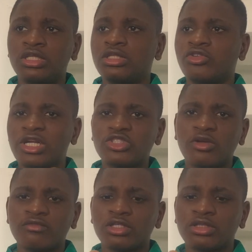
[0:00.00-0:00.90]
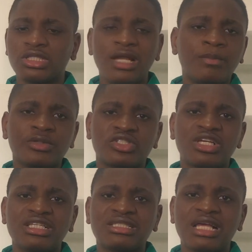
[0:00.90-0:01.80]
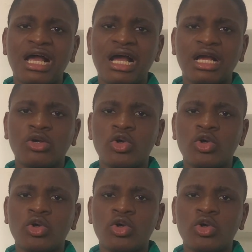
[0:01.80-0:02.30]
the rest of the 10% are